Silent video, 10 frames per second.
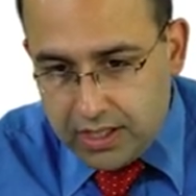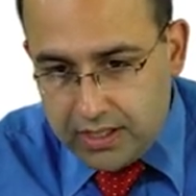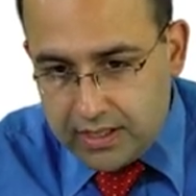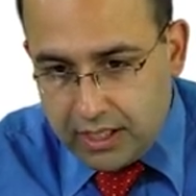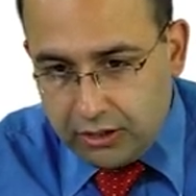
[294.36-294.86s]

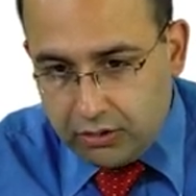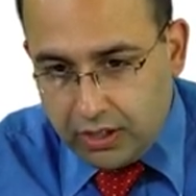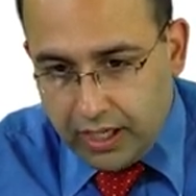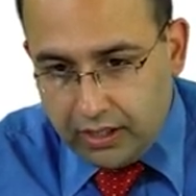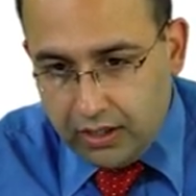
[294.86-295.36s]

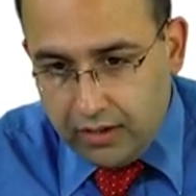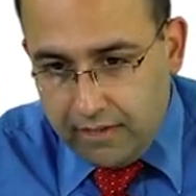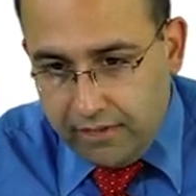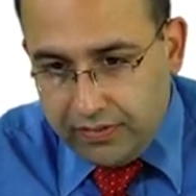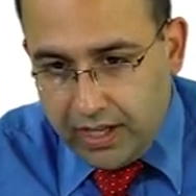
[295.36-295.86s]
cytokine.
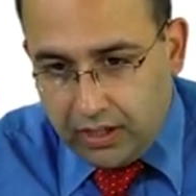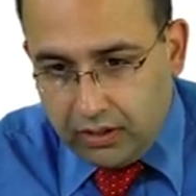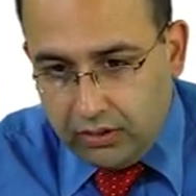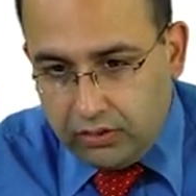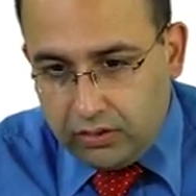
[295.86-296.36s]
That
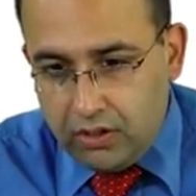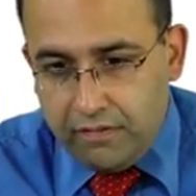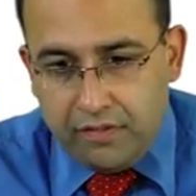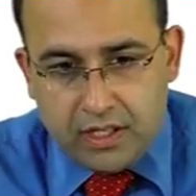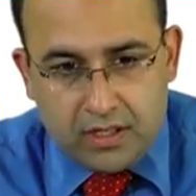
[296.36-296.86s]
is,
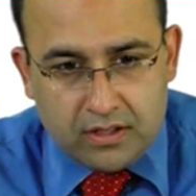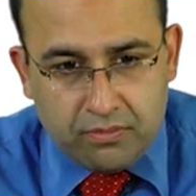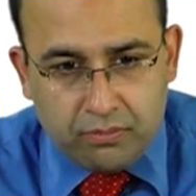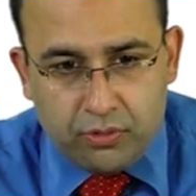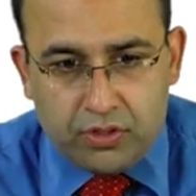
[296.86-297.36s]
which is the
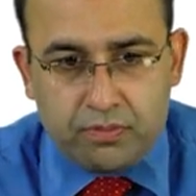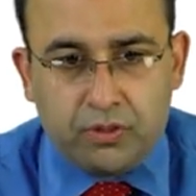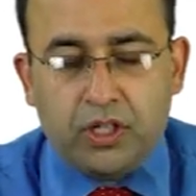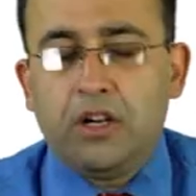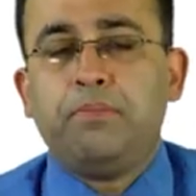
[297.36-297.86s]
most
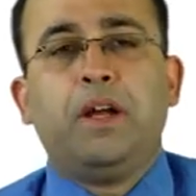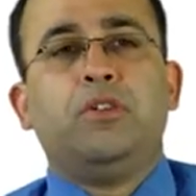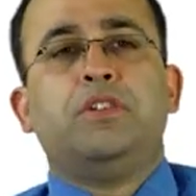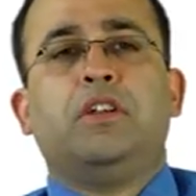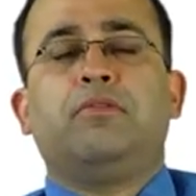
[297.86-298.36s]
potent
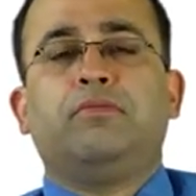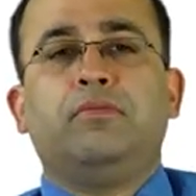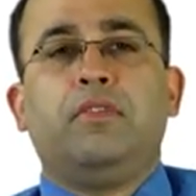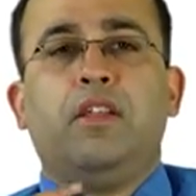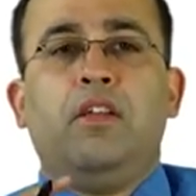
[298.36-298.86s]
pyrogen?
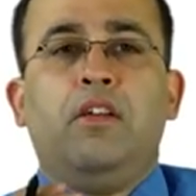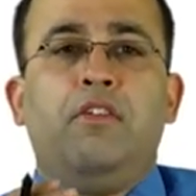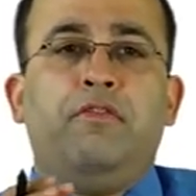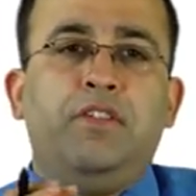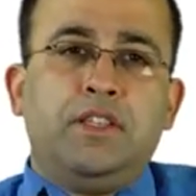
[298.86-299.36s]

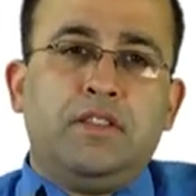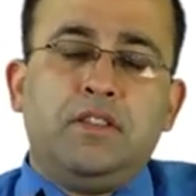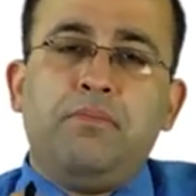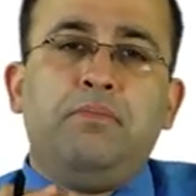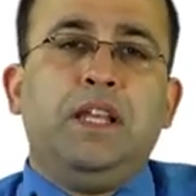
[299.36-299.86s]
Which is
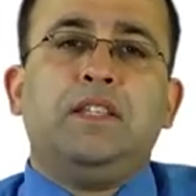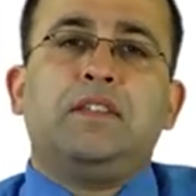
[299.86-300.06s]
the main